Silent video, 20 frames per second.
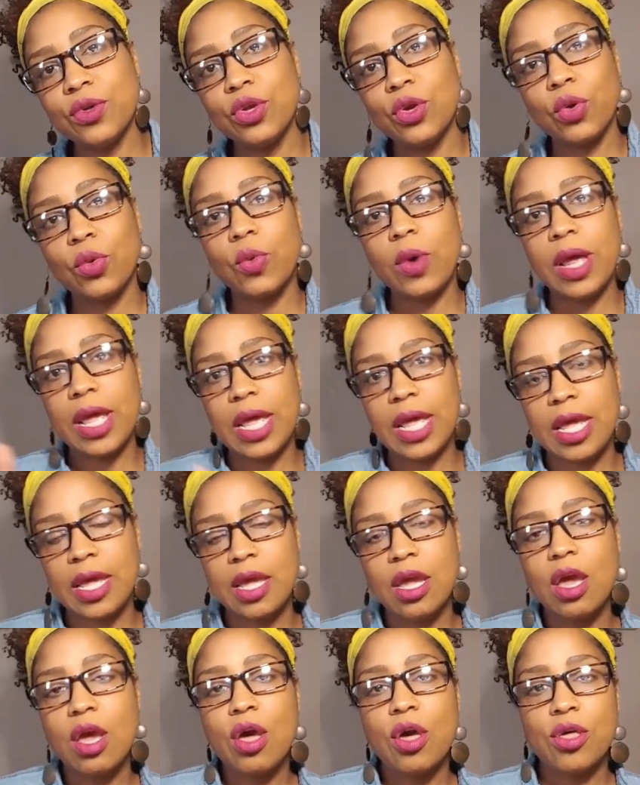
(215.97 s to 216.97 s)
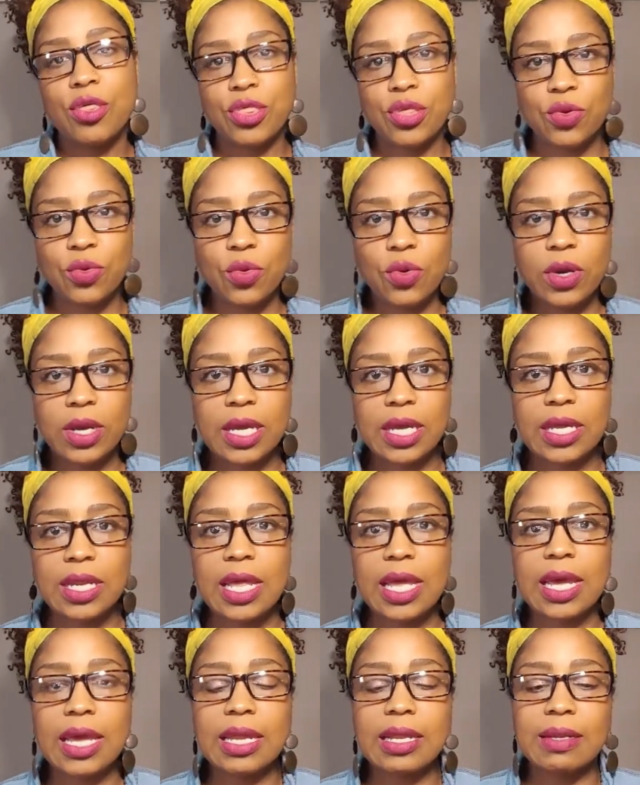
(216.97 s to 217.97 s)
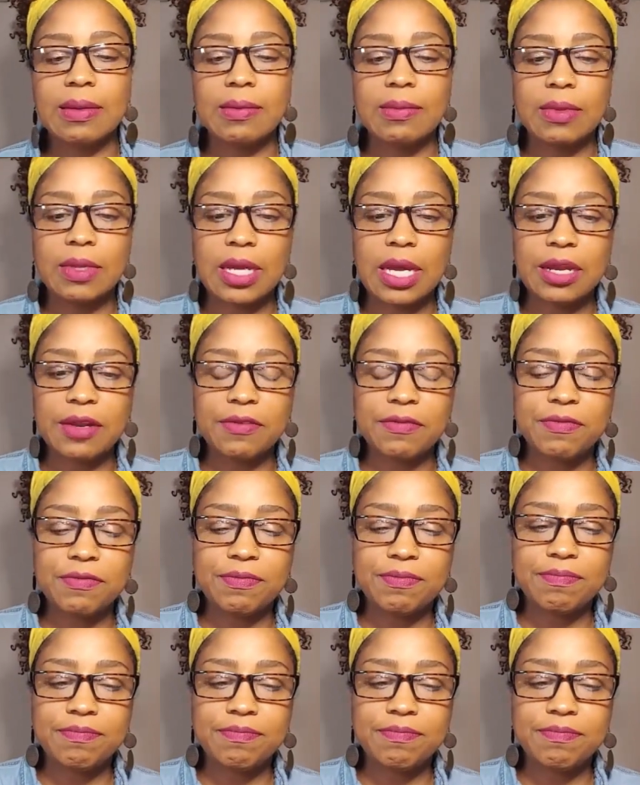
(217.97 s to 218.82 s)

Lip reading: your way through it and kind of